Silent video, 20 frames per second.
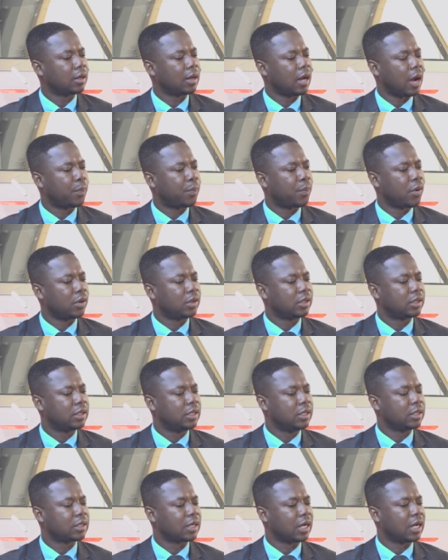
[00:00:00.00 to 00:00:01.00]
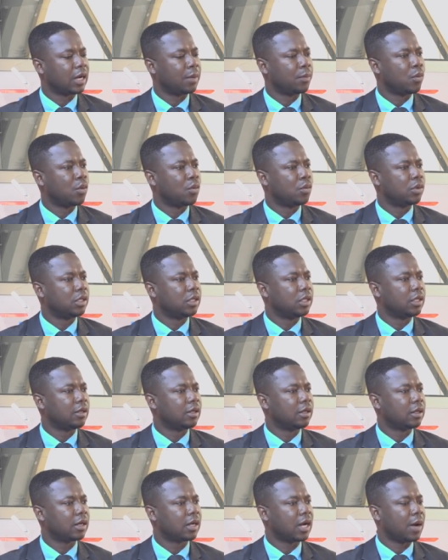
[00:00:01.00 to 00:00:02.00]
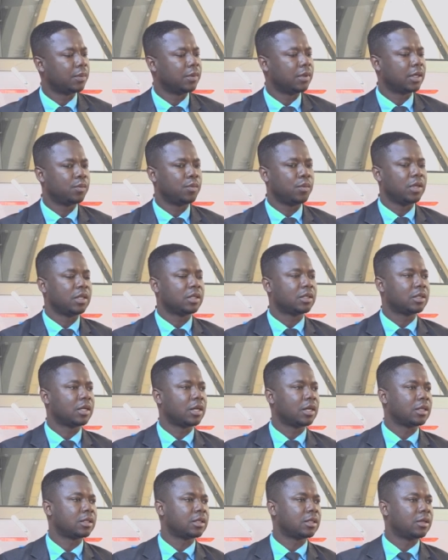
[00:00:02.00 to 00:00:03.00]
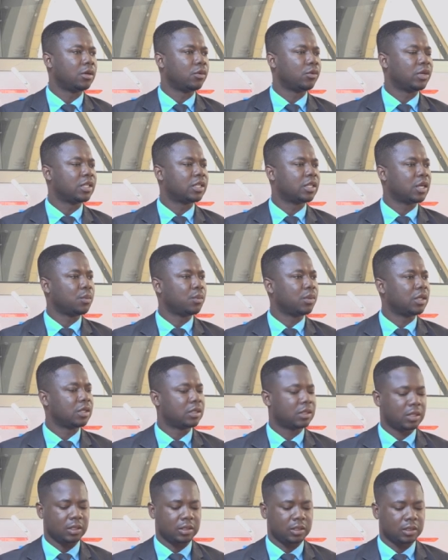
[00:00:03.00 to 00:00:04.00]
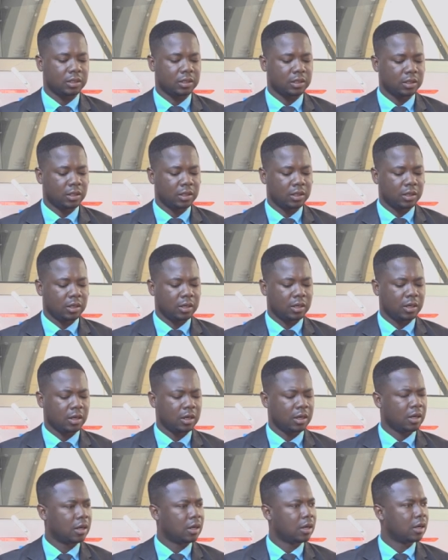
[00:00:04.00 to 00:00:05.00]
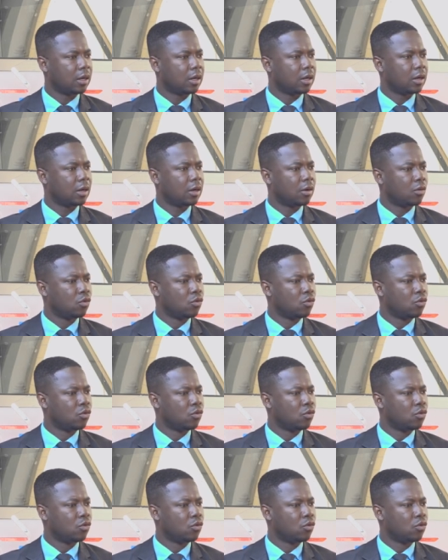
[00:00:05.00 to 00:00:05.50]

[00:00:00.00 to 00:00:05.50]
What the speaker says: Appointees, I have the cabinet ministers, regional ministers. Are